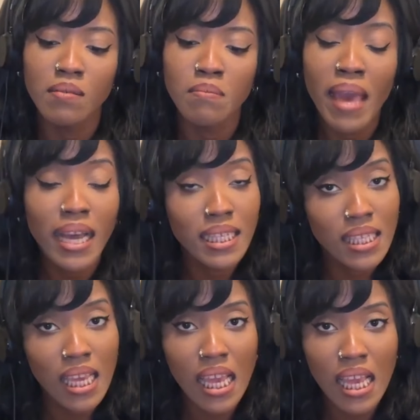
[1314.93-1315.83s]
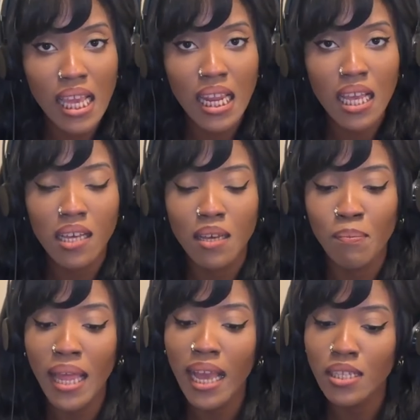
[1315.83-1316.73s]
Maxine,
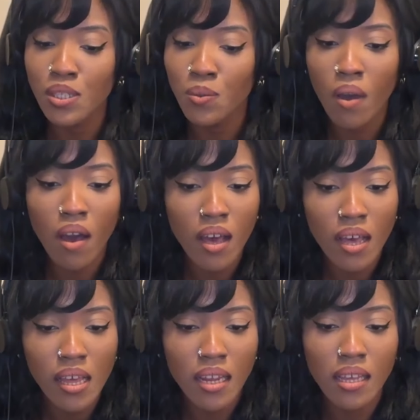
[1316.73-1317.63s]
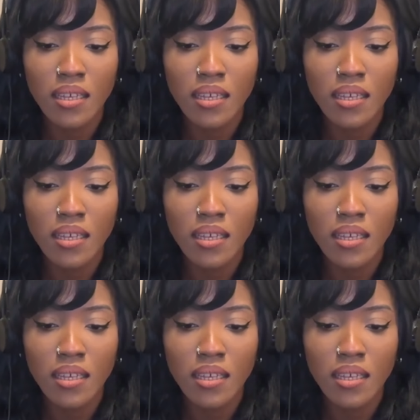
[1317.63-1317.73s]
Black Swan,